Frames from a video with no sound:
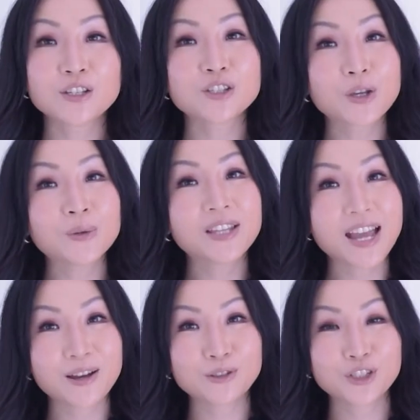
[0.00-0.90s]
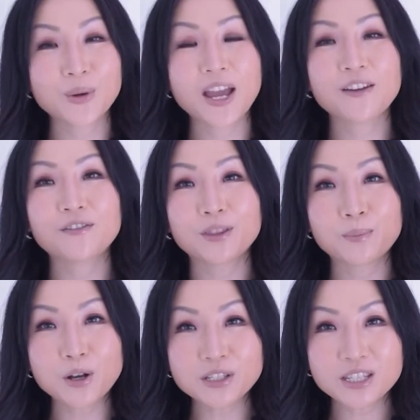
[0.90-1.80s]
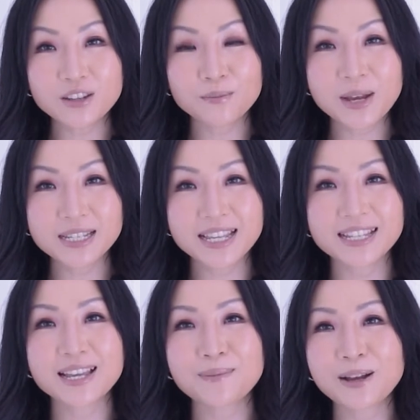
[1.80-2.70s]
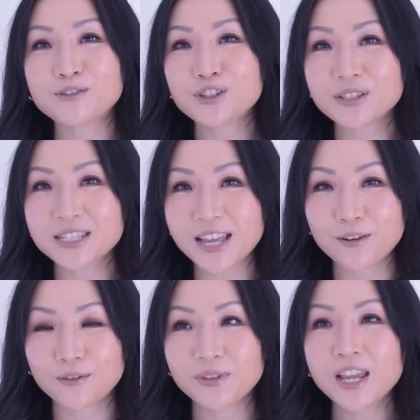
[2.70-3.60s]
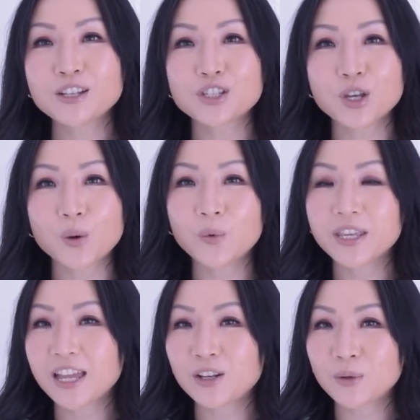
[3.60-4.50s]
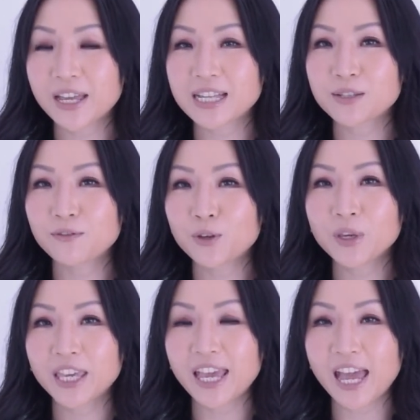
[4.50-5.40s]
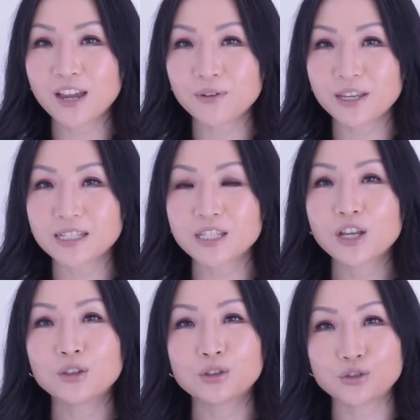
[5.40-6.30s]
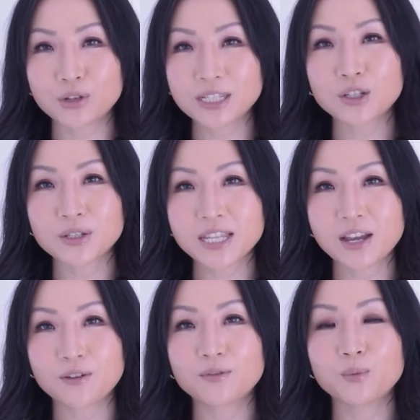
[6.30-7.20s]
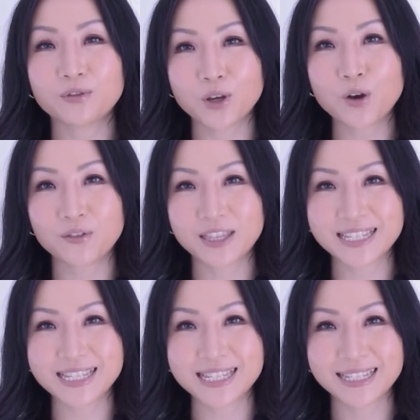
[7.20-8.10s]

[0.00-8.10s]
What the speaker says: So now you have the positive mindset about yourself, so we can look at a few key areas to dress yourself with confidence.